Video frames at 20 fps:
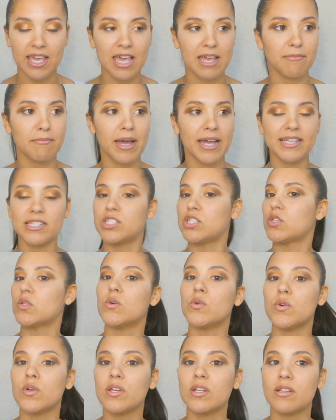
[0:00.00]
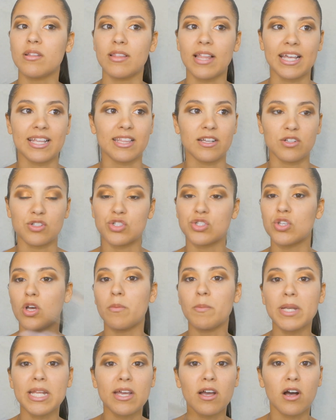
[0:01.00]
And mind you, like there's
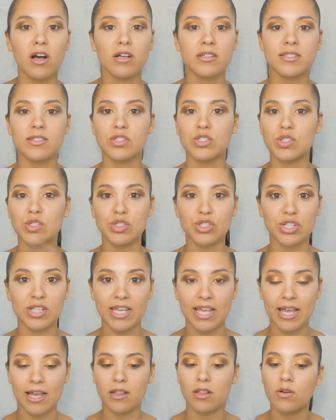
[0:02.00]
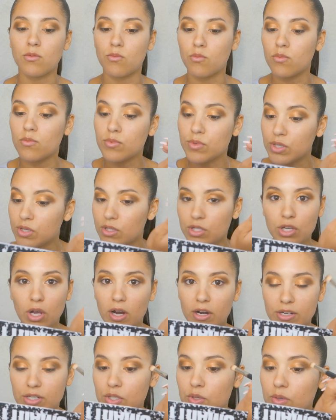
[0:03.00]
so many halls, there's usually hella
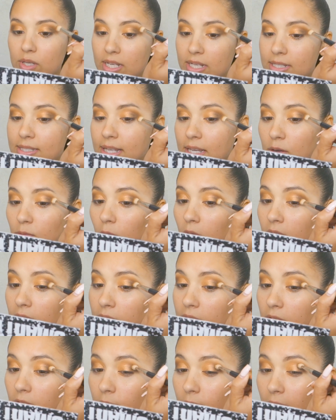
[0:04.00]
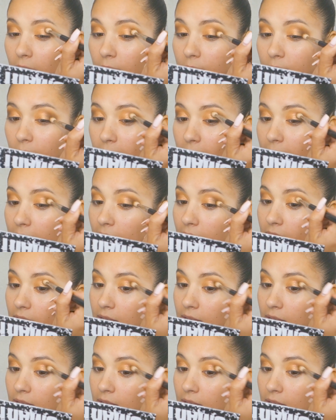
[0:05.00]
yard duties like walking around, right?